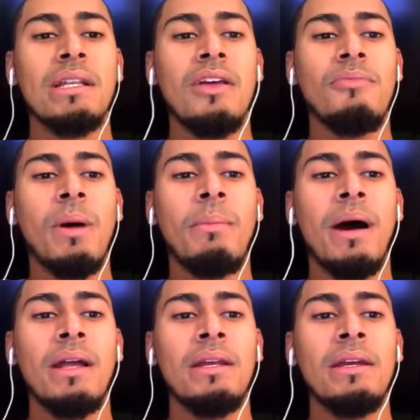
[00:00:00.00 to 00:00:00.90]
I left my
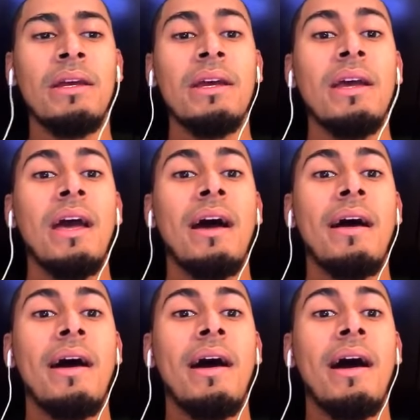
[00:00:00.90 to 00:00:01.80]
body,
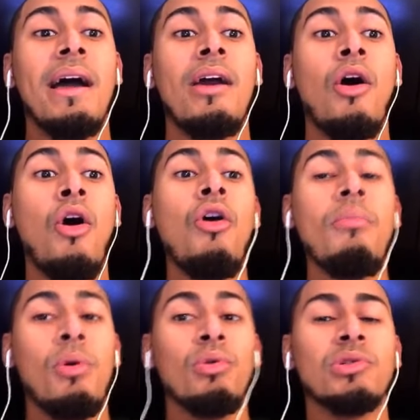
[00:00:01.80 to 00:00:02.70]
I
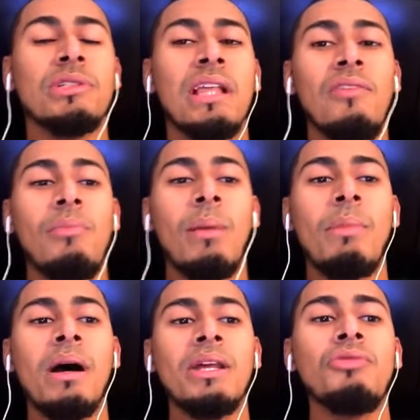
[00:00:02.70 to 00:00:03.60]
almost left my
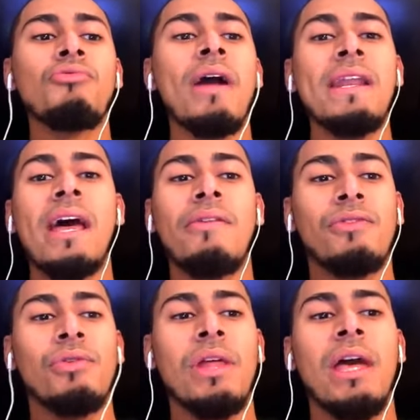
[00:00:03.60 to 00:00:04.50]
body right
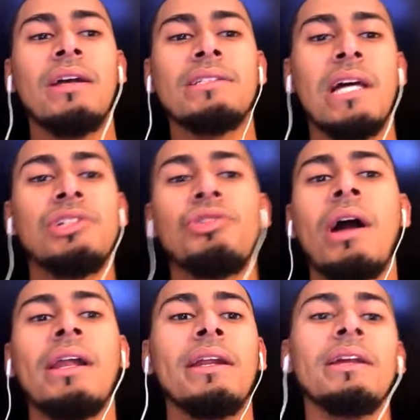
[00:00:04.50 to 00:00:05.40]
after that, because I
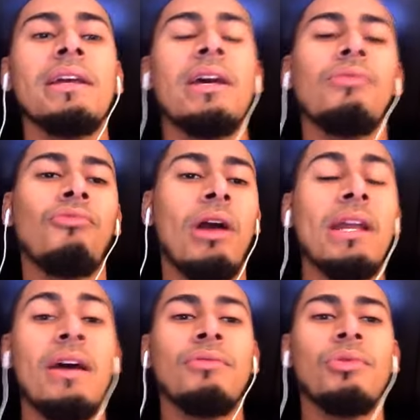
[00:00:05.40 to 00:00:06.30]
tried it again
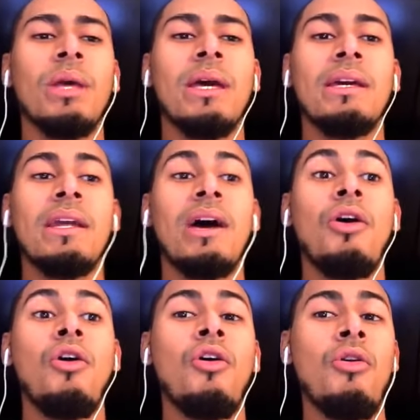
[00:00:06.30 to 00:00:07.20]
right after that, and I
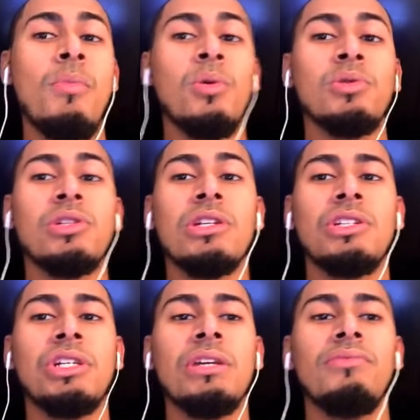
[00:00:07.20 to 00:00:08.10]
almost
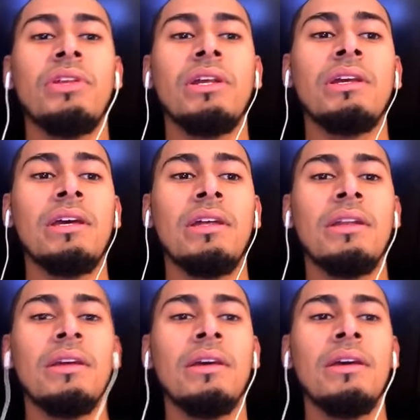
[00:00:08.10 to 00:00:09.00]
achieved it
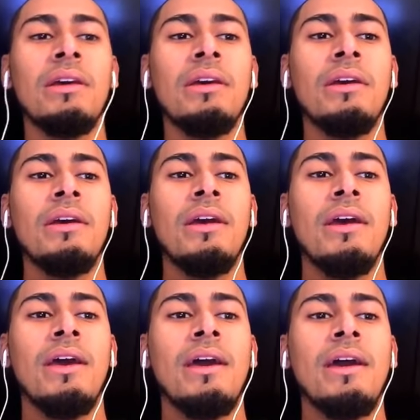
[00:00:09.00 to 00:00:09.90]
again.
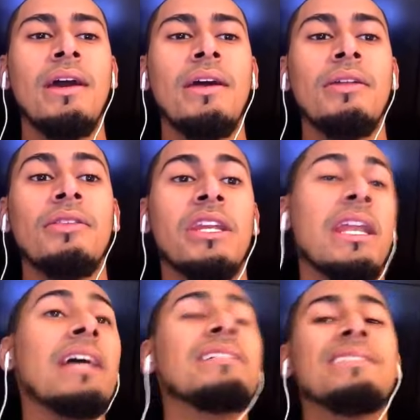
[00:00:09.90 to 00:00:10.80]
And the
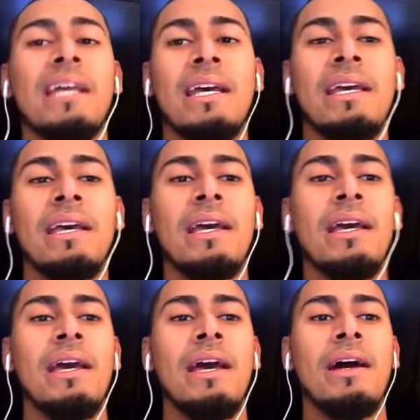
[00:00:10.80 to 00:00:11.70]
next day,
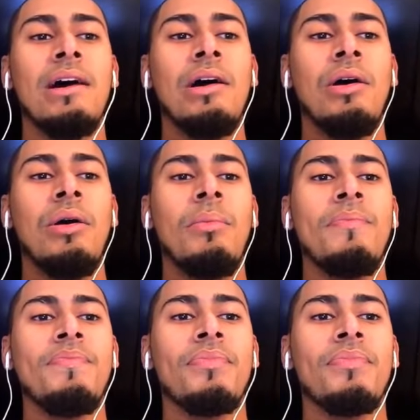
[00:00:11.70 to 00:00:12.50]
um,